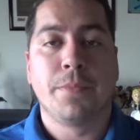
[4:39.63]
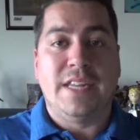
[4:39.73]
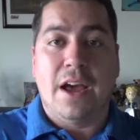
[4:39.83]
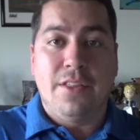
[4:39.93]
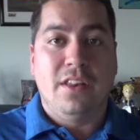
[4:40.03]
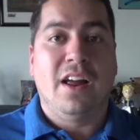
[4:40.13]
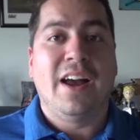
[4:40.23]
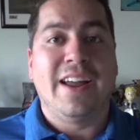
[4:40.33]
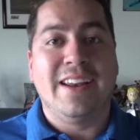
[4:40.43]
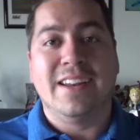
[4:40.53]
Down the
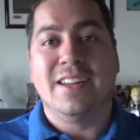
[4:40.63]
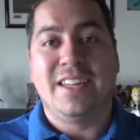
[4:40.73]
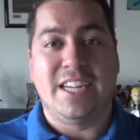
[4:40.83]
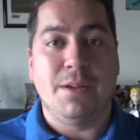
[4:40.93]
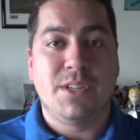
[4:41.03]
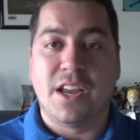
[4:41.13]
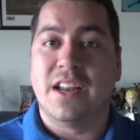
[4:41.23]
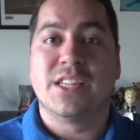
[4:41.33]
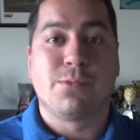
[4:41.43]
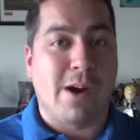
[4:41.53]
line, James
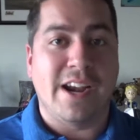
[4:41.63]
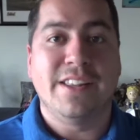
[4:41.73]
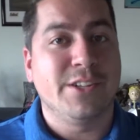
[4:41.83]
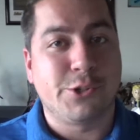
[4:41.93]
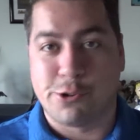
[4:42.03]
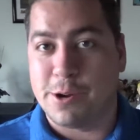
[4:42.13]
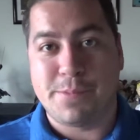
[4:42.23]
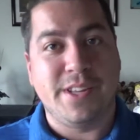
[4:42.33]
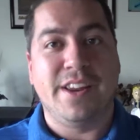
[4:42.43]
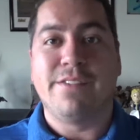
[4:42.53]
Gunn is writing the
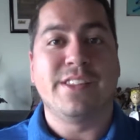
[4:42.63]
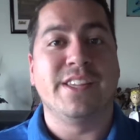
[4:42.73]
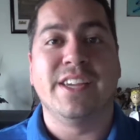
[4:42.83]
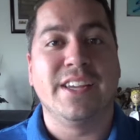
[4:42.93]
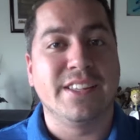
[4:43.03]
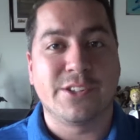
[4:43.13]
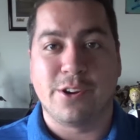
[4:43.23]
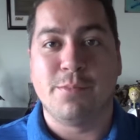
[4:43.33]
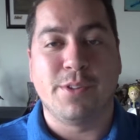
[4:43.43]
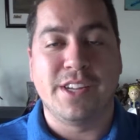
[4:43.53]
script and everything, the
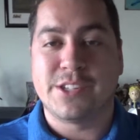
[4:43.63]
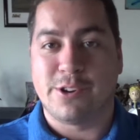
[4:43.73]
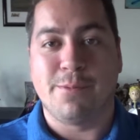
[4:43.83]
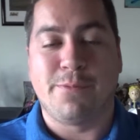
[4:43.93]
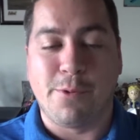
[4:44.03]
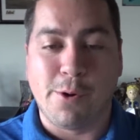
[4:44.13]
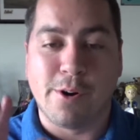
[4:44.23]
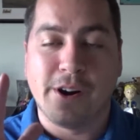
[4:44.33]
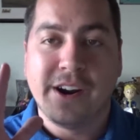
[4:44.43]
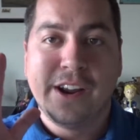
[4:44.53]
screenplay script
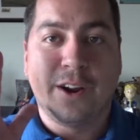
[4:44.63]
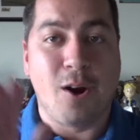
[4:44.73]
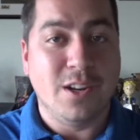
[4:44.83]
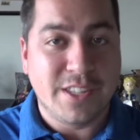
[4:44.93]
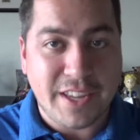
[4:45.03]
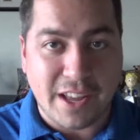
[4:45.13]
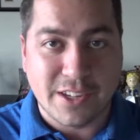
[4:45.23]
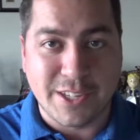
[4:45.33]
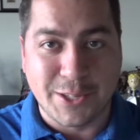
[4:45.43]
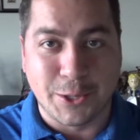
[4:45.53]
for Guardians of the
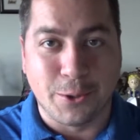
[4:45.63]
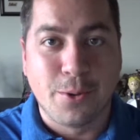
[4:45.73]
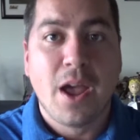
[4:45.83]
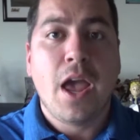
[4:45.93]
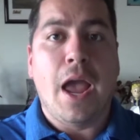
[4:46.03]
Galaxy 2,